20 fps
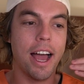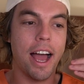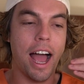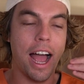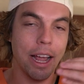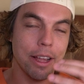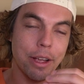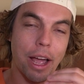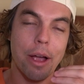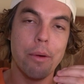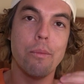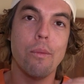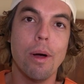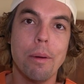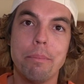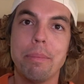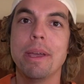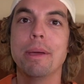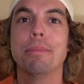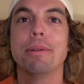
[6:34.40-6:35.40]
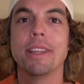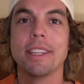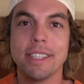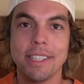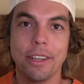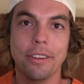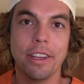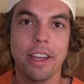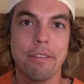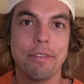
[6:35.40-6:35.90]
I I want people to
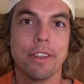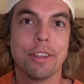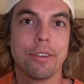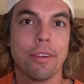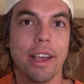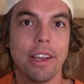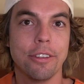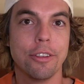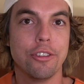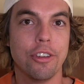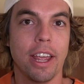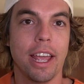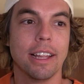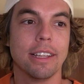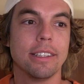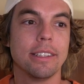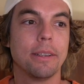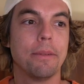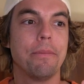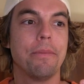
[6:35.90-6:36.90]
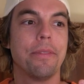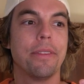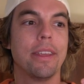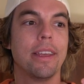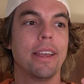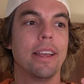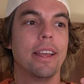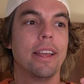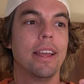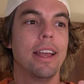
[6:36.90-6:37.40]
still give this race a chance.
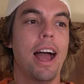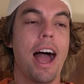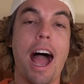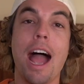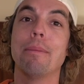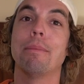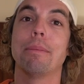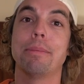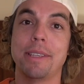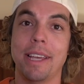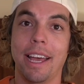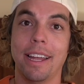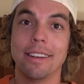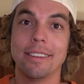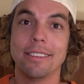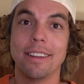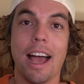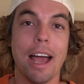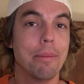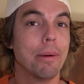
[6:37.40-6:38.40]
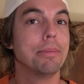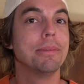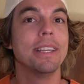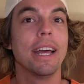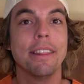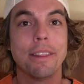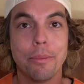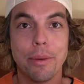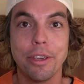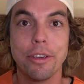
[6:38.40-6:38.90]
I'm upset. I'm
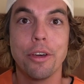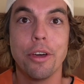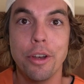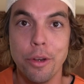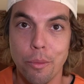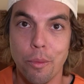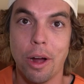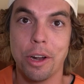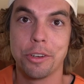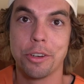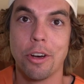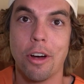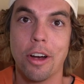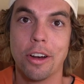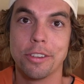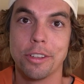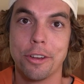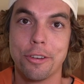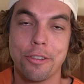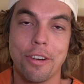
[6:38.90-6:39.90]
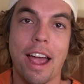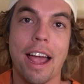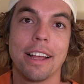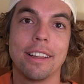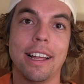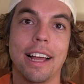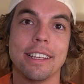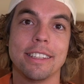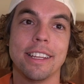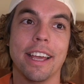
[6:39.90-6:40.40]
upset that we couldn't watch cars on
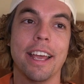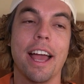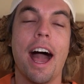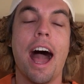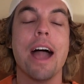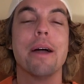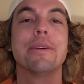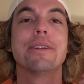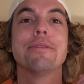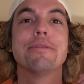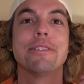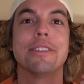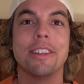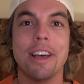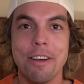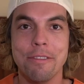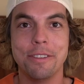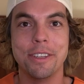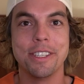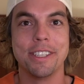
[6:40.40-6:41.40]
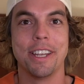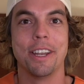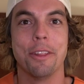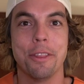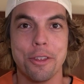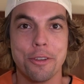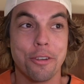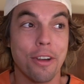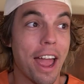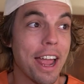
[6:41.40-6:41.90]
track last night. I would have loved to sit
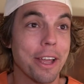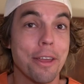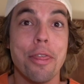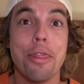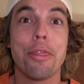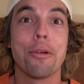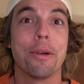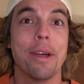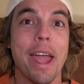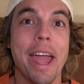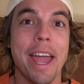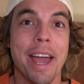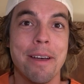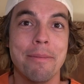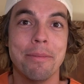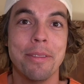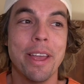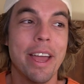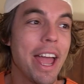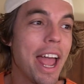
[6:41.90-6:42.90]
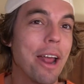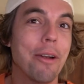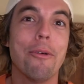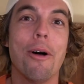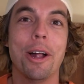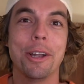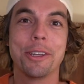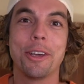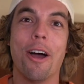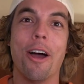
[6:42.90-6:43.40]
on the track at three A M and
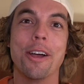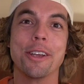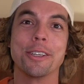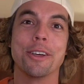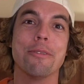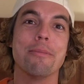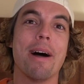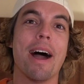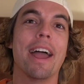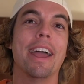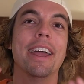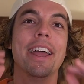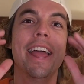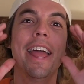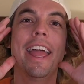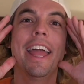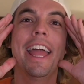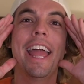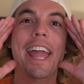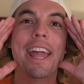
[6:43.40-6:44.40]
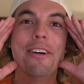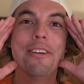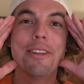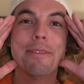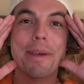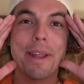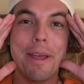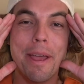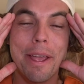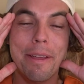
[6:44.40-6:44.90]
watch cars go by. It would
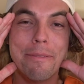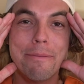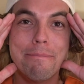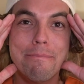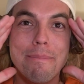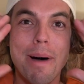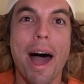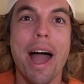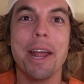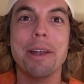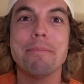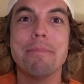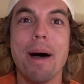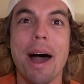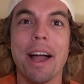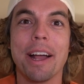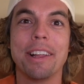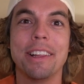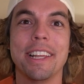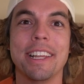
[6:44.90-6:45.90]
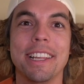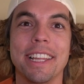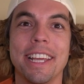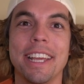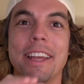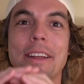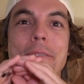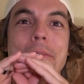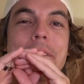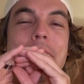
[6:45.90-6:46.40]
have been a
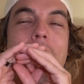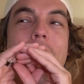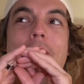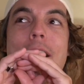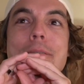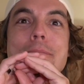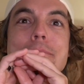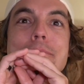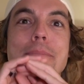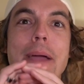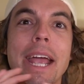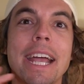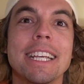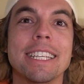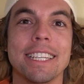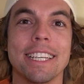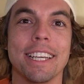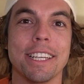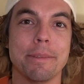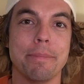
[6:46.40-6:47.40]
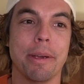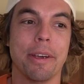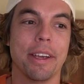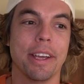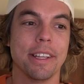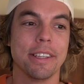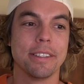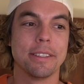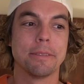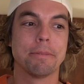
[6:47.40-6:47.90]
mind-bogglingly amazing
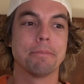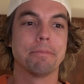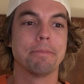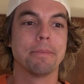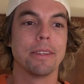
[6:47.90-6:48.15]
experience.